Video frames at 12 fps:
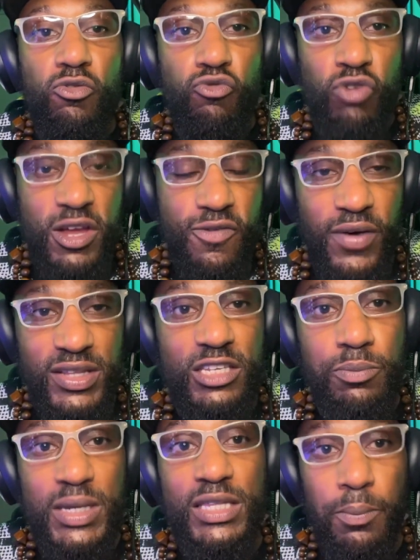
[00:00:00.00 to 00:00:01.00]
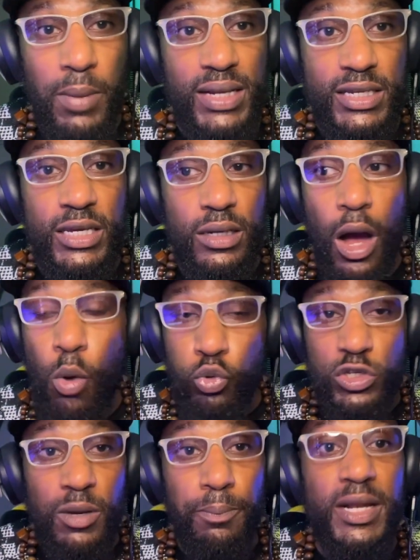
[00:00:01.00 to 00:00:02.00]
refunded me the money. I
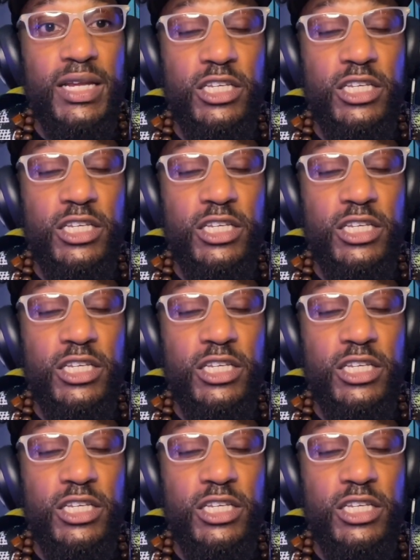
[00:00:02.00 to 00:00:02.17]
was completely